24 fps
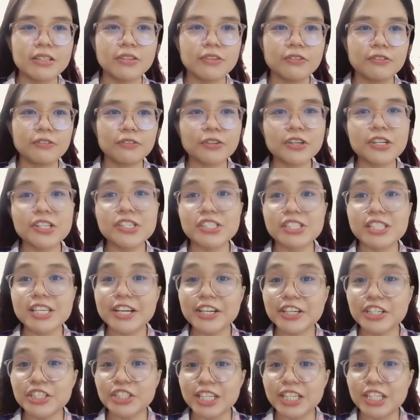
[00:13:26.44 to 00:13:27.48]
Of course, there
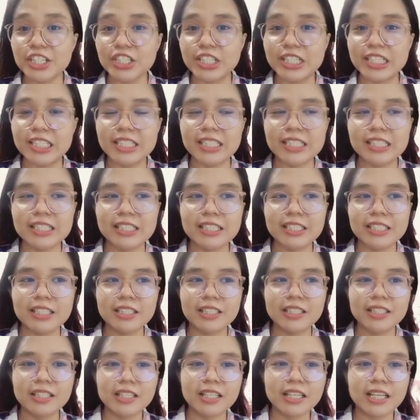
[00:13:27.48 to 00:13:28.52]
are changes.
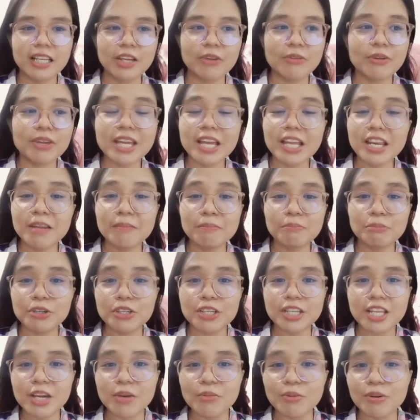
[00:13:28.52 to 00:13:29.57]
We cannot
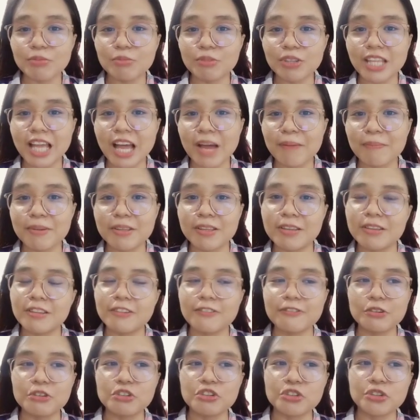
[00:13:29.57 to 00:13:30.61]
predict what might happen in the
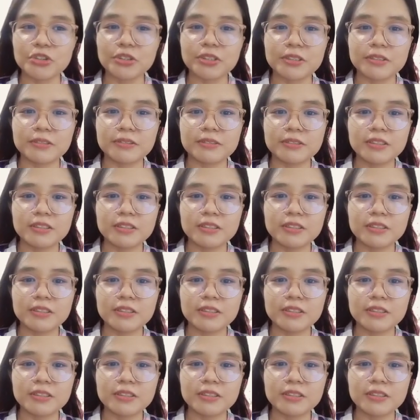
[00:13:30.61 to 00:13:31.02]
future.